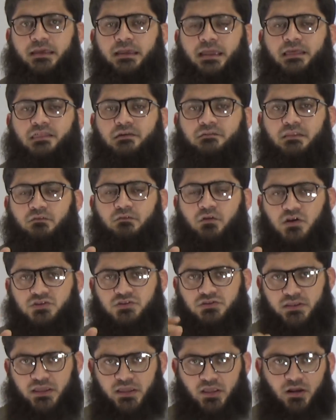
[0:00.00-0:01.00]
is having the watch
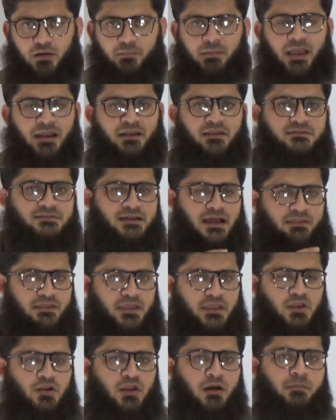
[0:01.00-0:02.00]
on the economy, understand
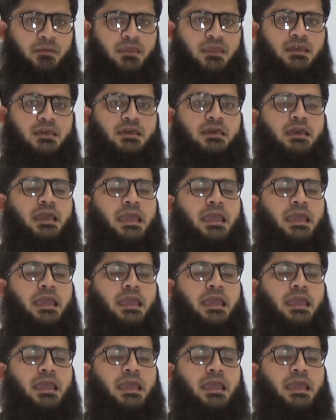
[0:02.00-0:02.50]
the economy,